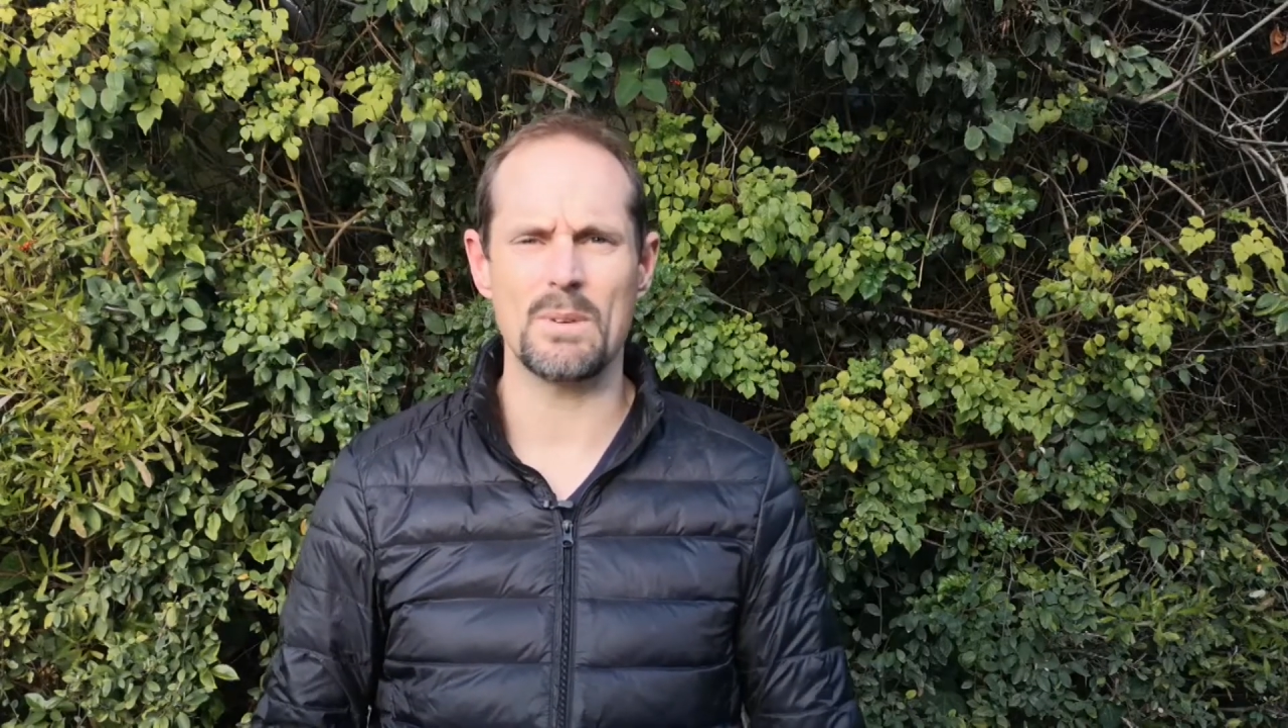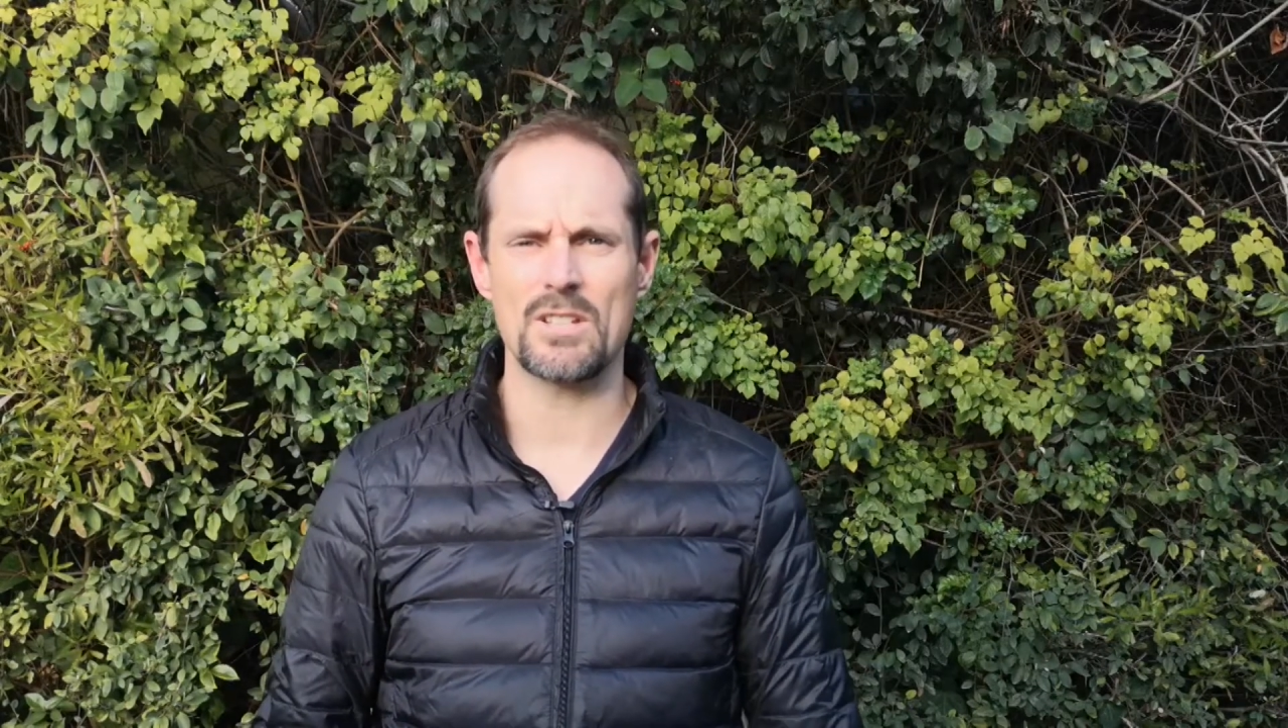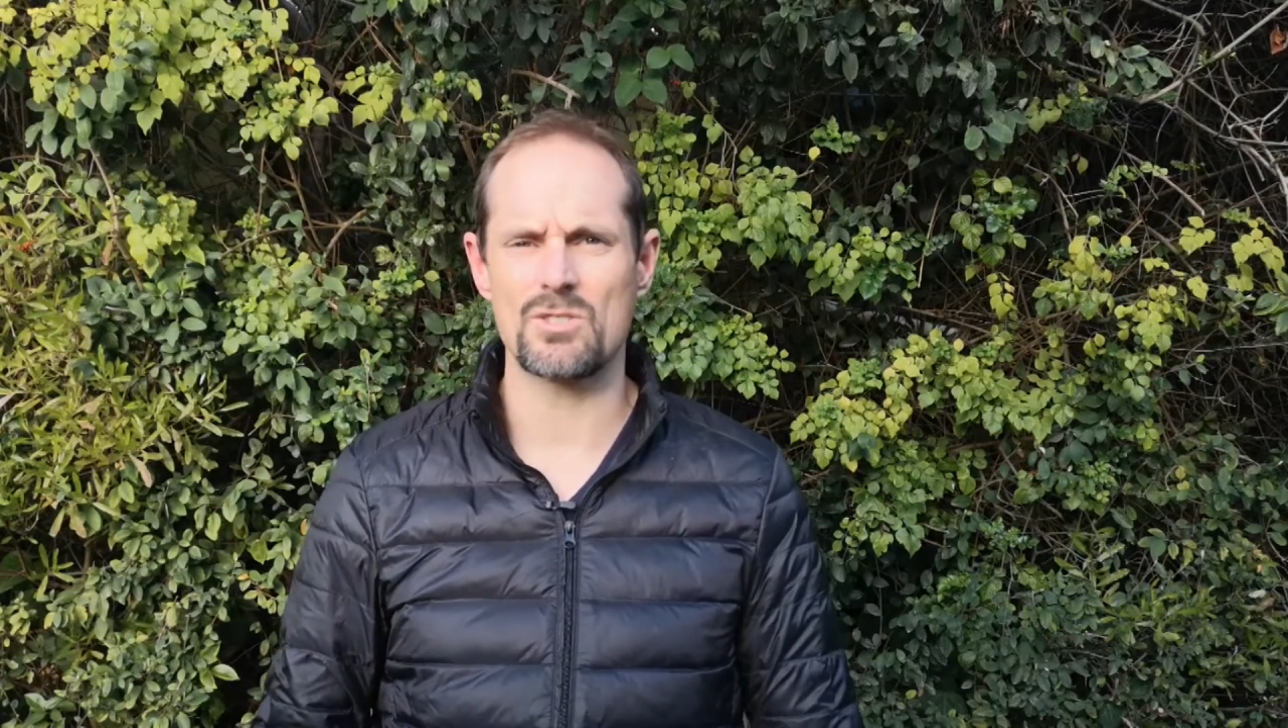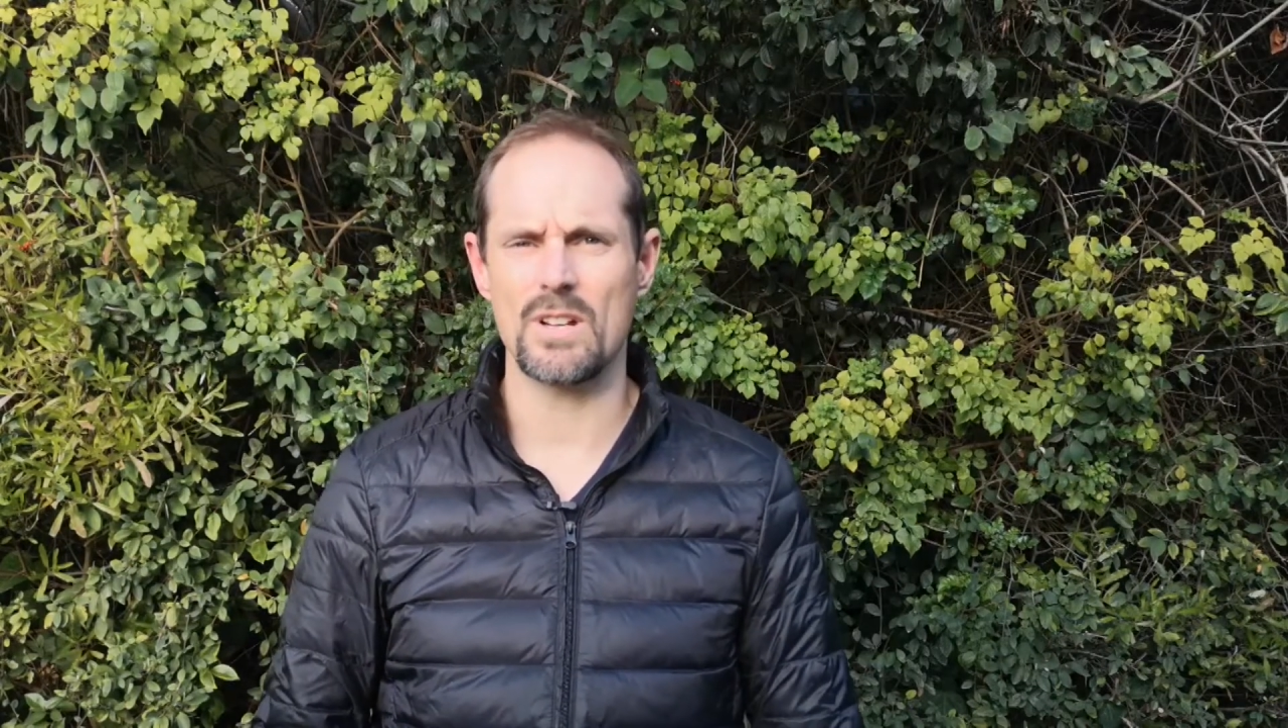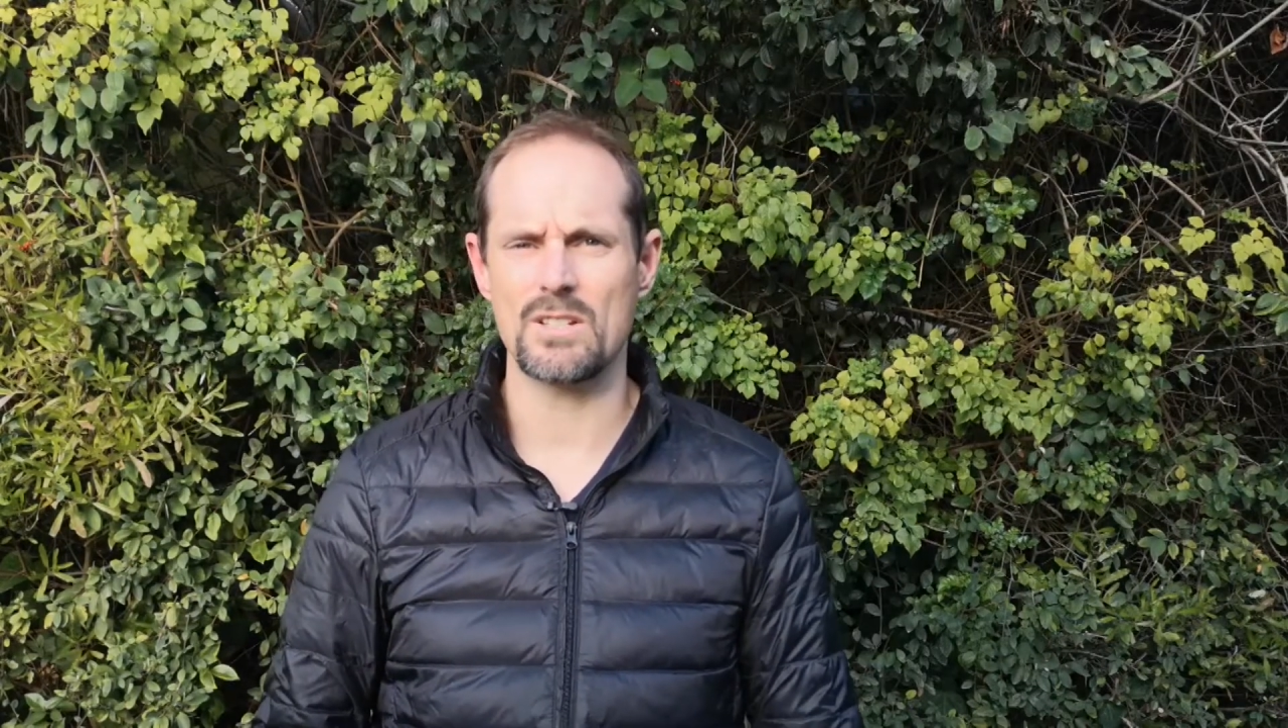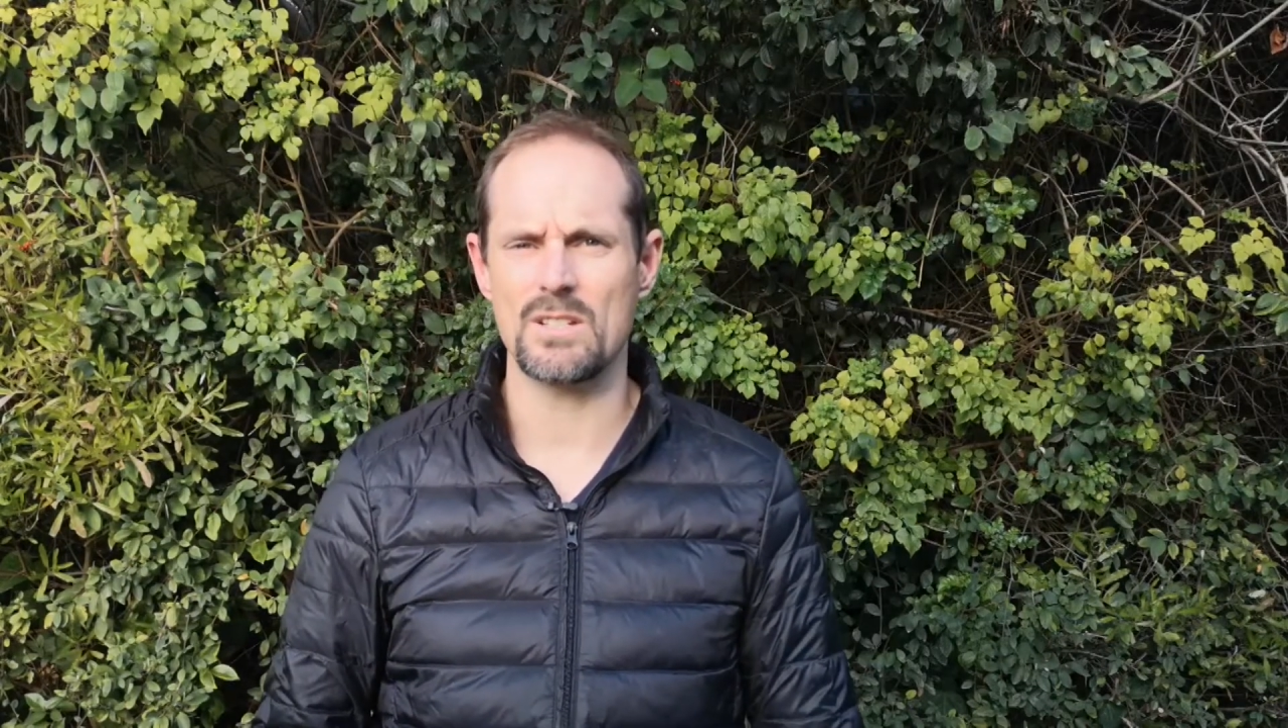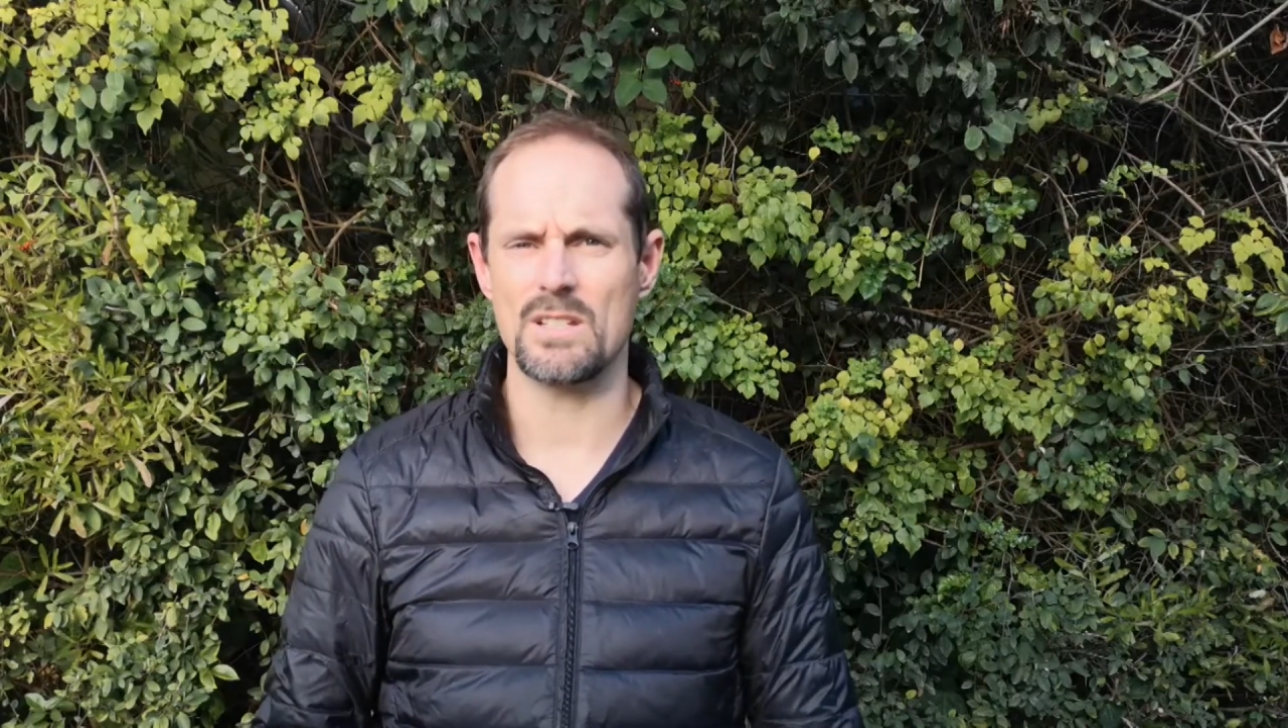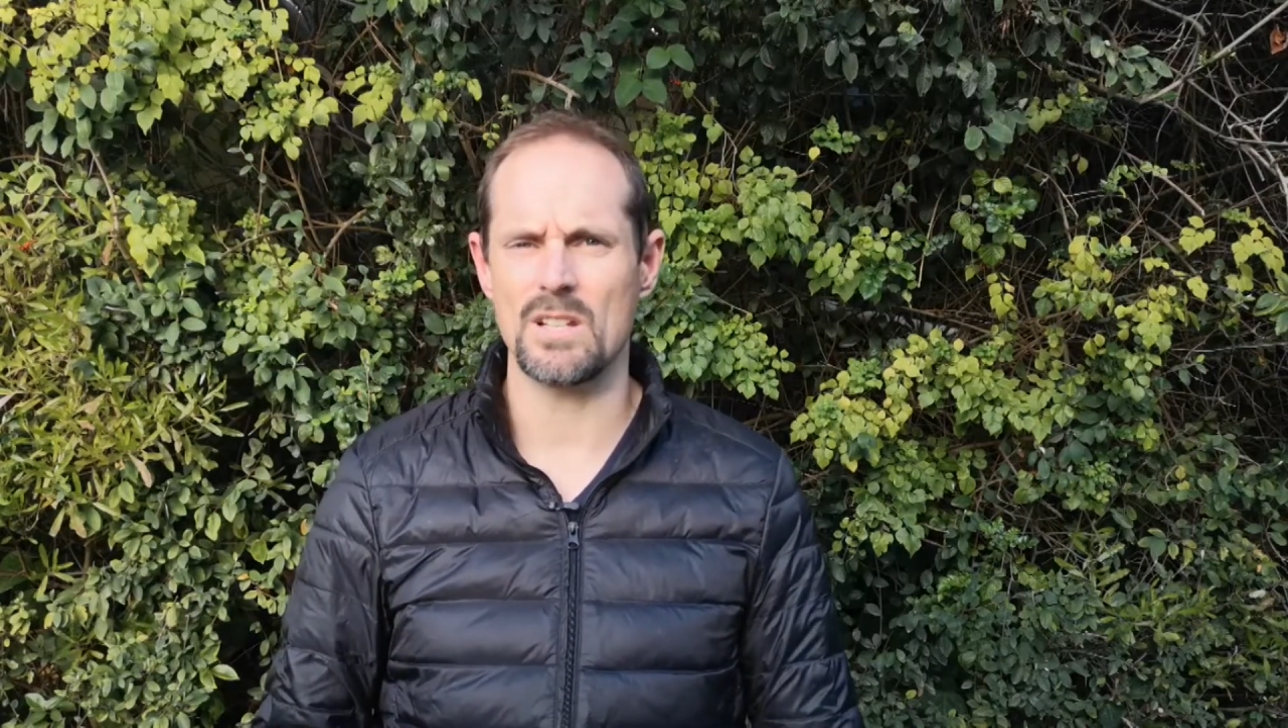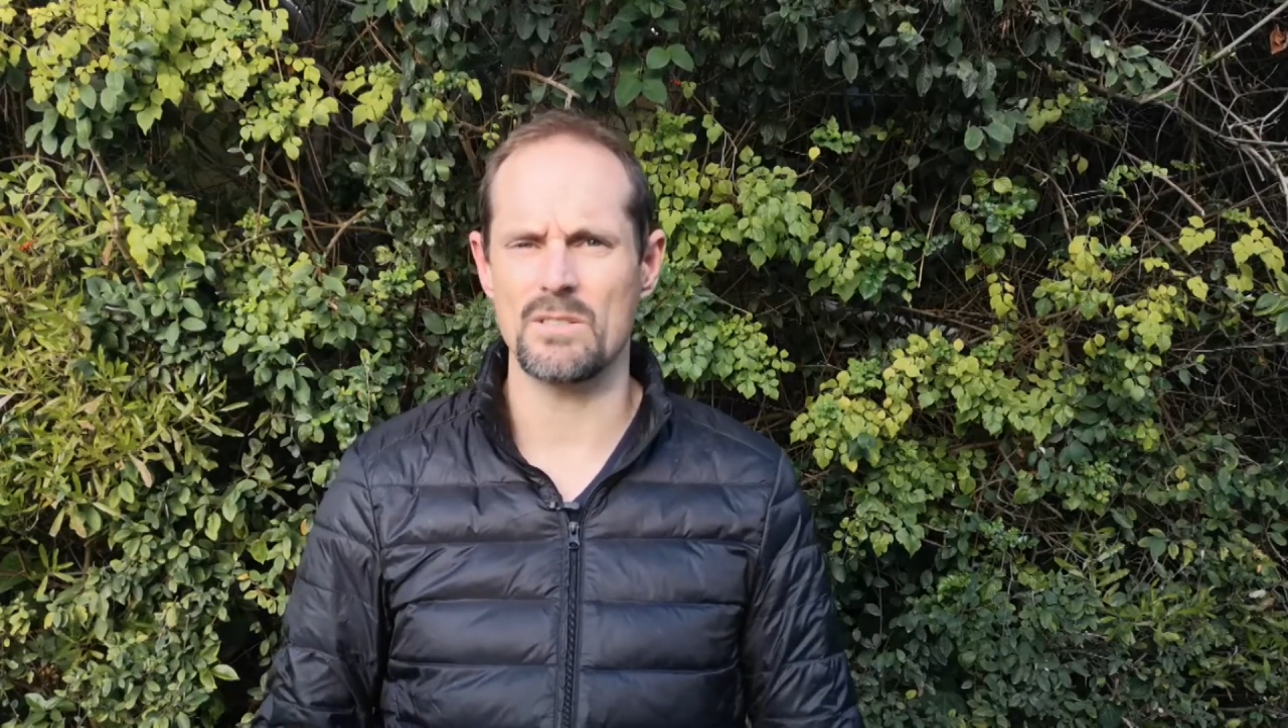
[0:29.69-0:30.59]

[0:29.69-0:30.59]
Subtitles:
about strategy